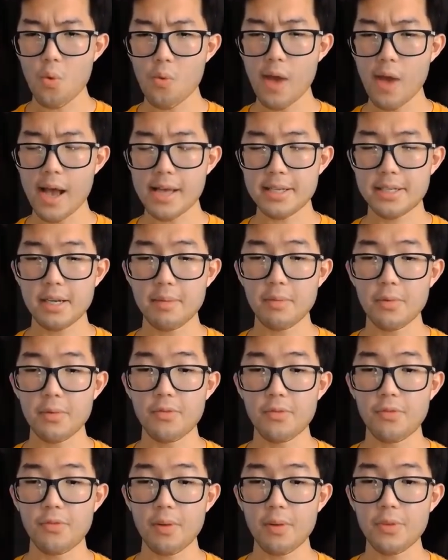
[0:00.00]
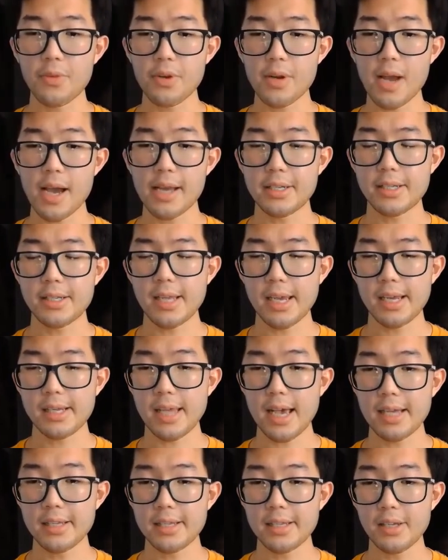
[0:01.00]
as someone from the United States,
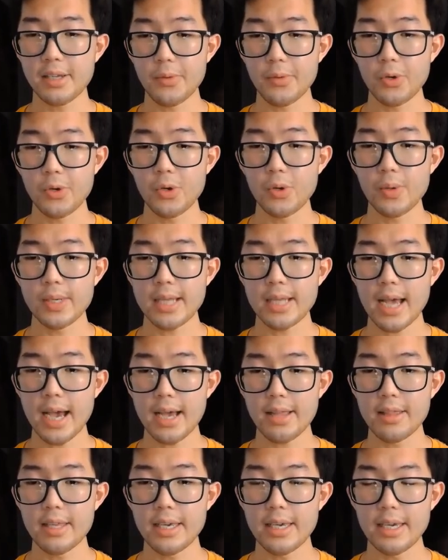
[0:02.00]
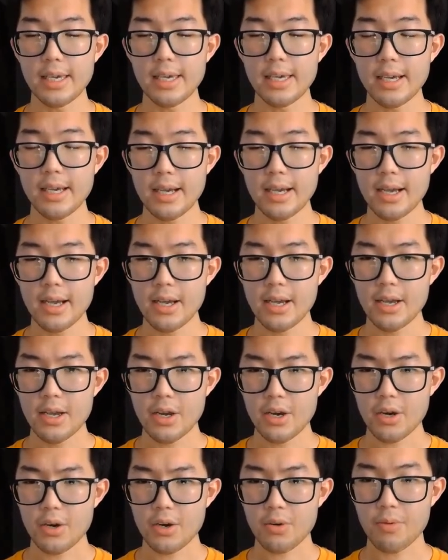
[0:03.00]
as someone who has had the
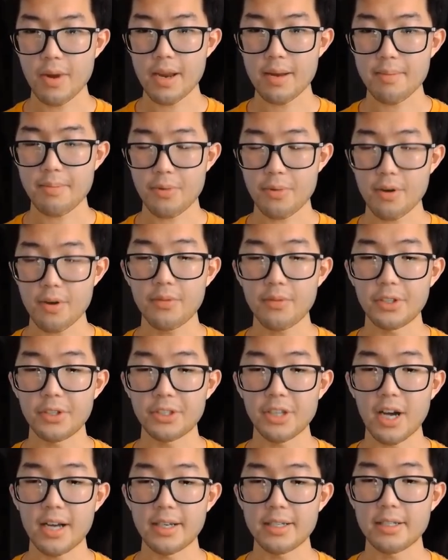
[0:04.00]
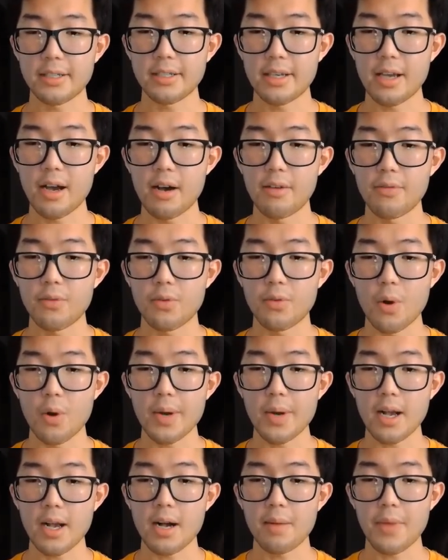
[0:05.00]
great privilege, honestly, of
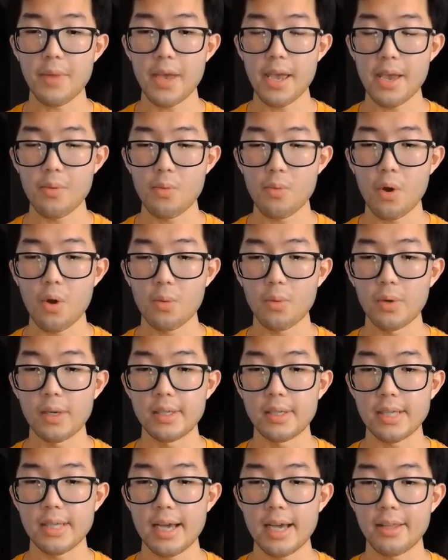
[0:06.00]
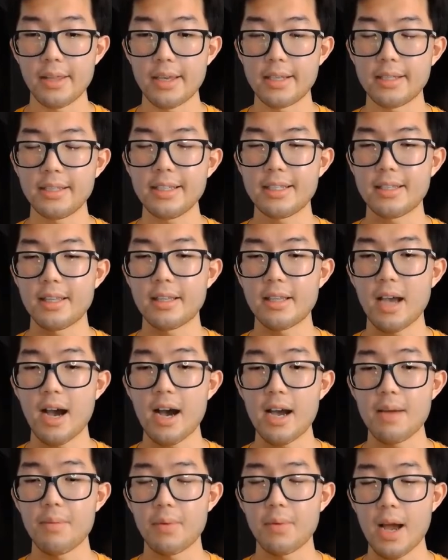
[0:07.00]
growing up in what was, at least the
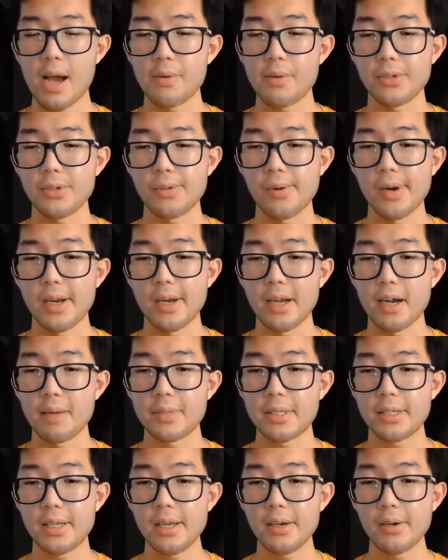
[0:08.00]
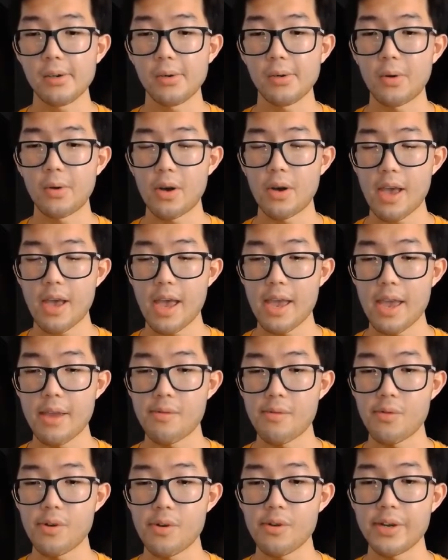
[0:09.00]
time when I was growing up, still a
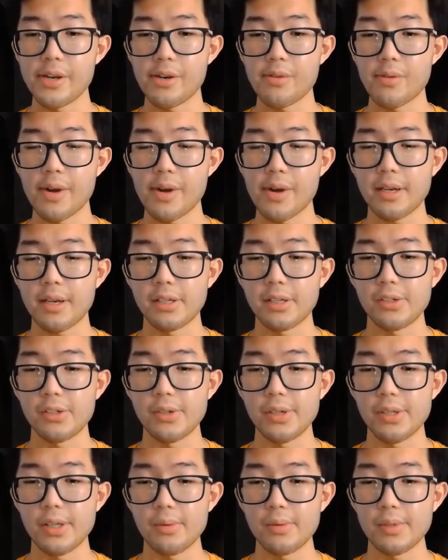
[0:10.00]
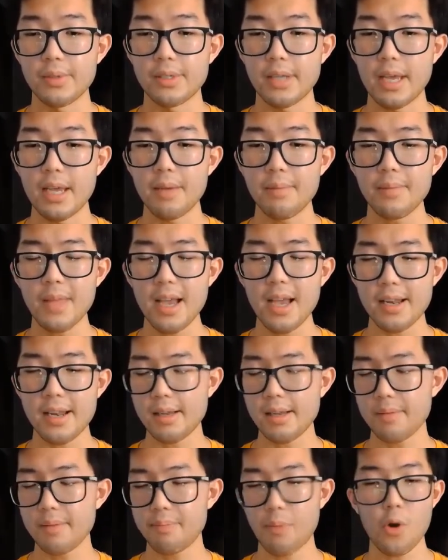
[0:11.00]
really great country that was
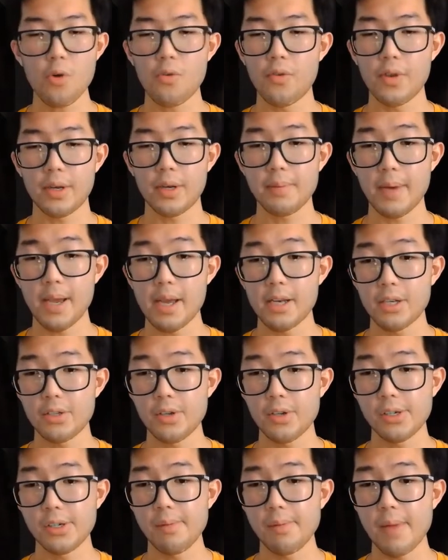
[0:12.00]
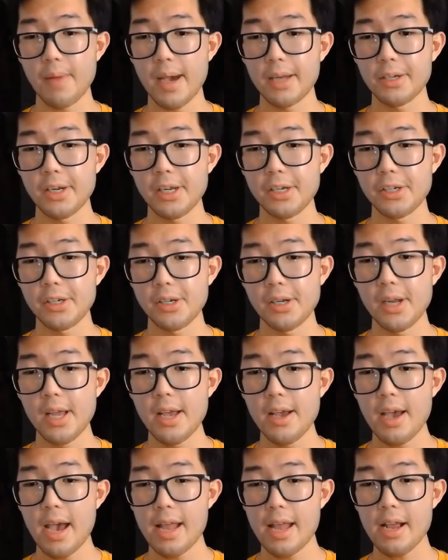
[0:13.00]
not perfect by any stretch of the imagination
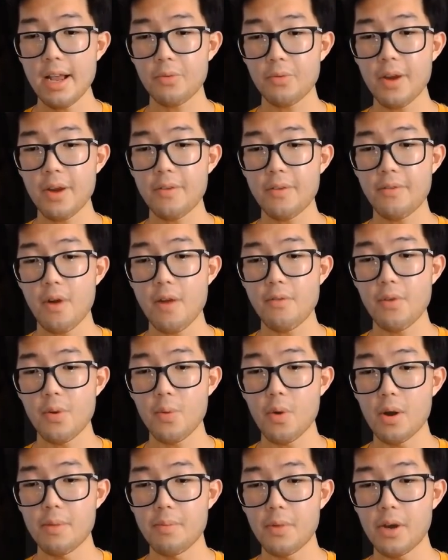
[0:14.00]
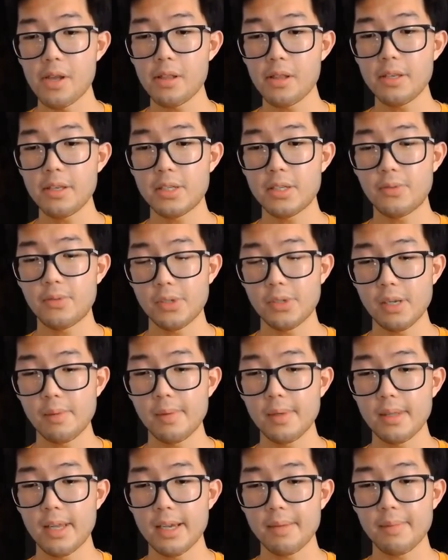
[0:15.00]
and not great for everyone, but at least for
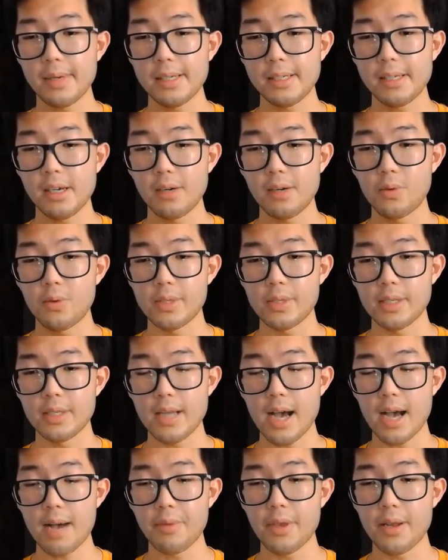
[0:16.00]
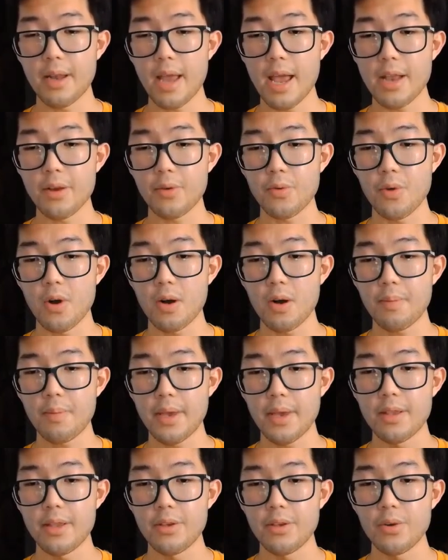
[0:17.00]
someone like myself who was adopted and grew up
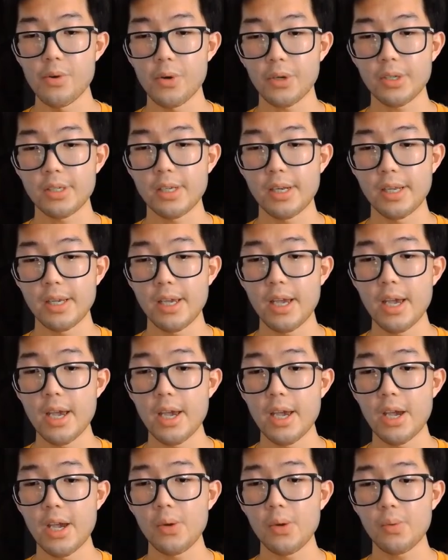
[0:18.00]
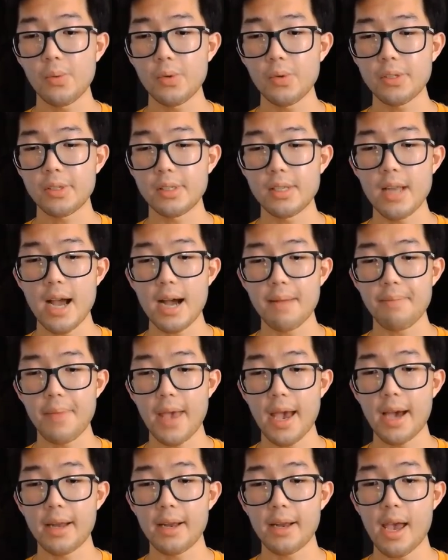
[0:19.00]
in New York City, it was not
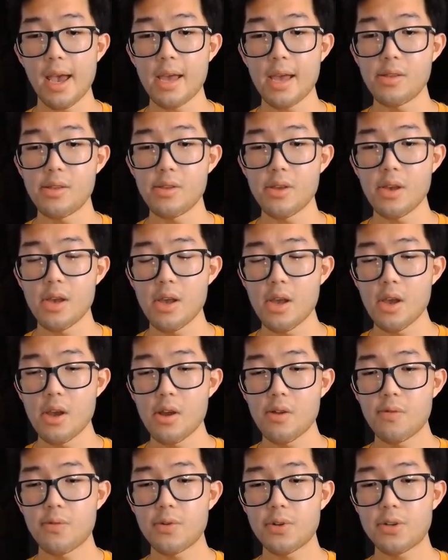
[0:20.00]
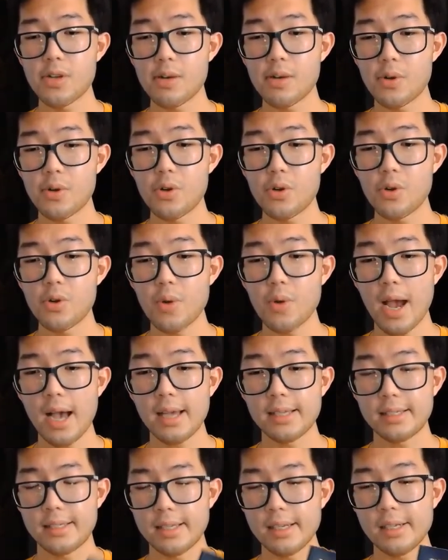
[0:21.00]
bad. And for someone who
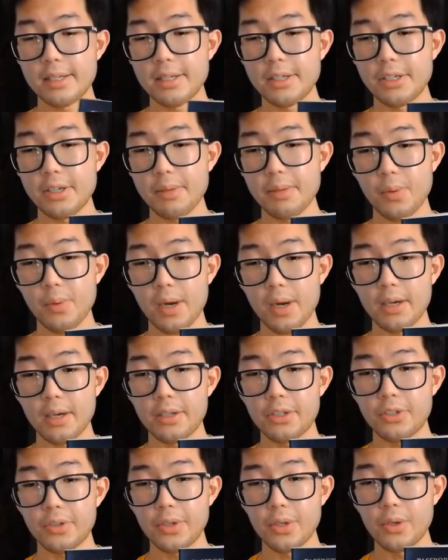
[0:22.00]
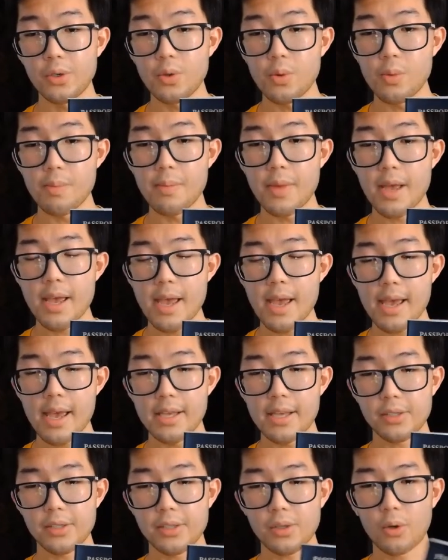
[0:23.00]
has citizenship to a country, whom
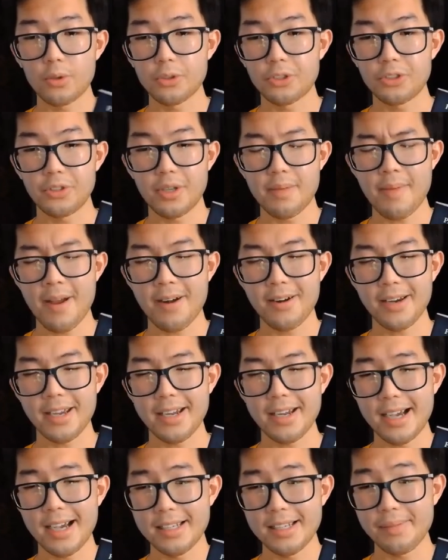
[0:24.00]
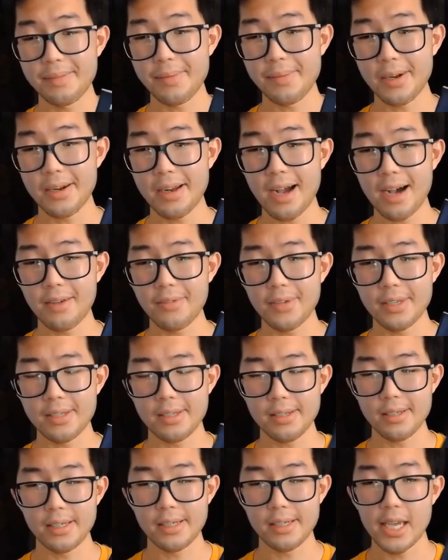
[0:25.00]
is culturally Americanized, but
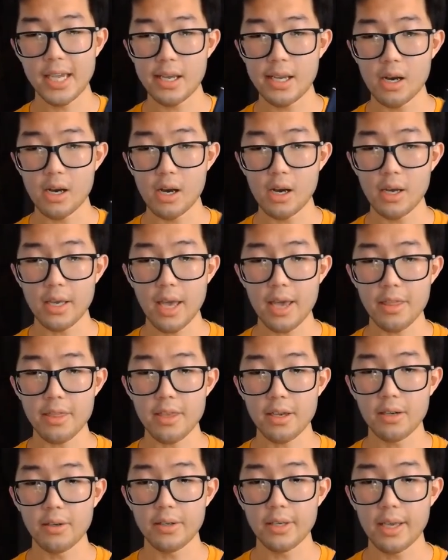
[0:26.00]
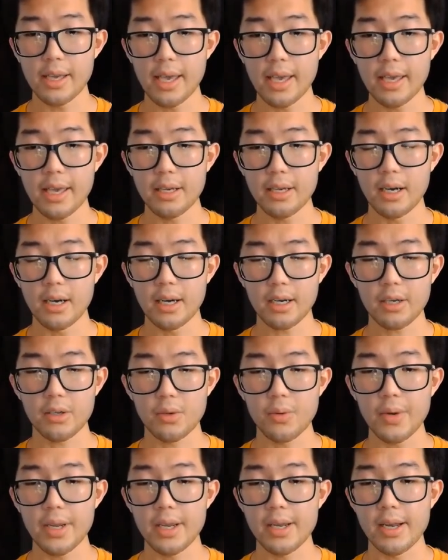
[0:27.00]
obviously ethnically
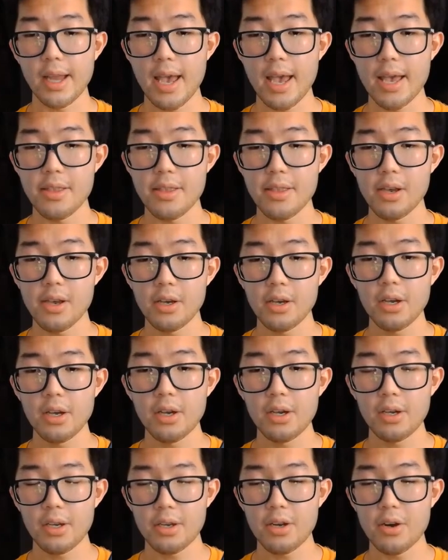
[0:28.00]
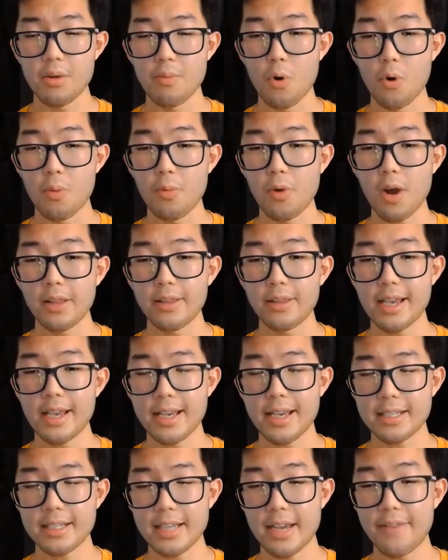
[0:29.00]
Korean, and more broadly, I
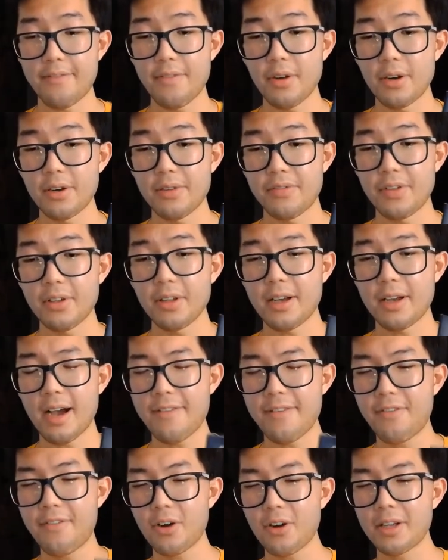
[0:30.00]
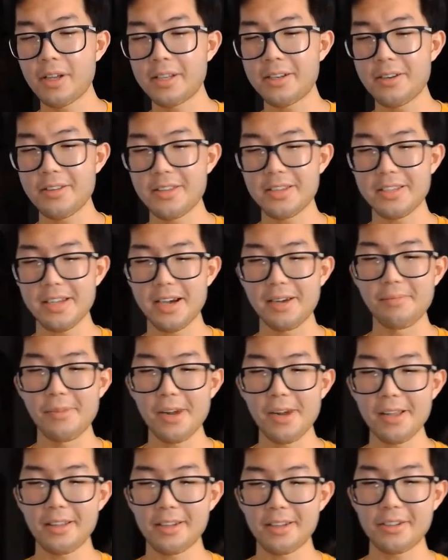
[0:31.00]
guess I fall under this
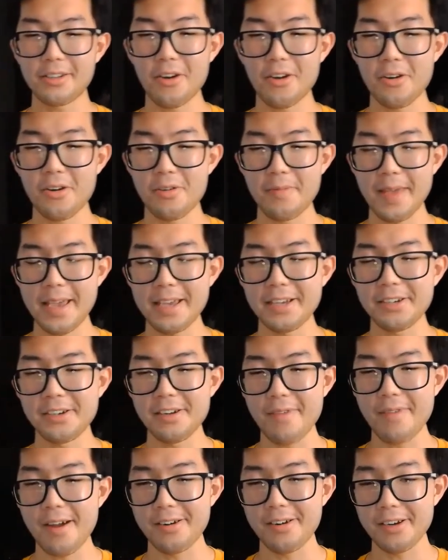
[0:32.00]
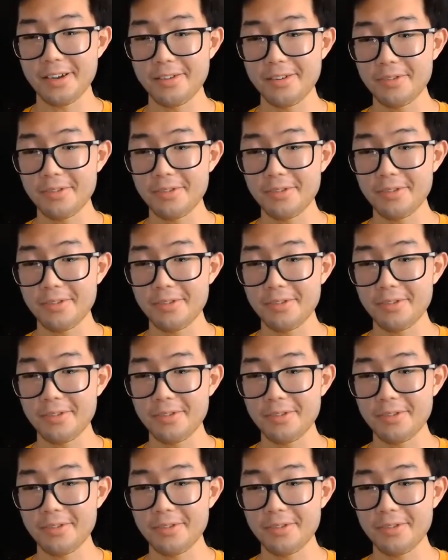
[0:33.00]
umbrella term Asian American,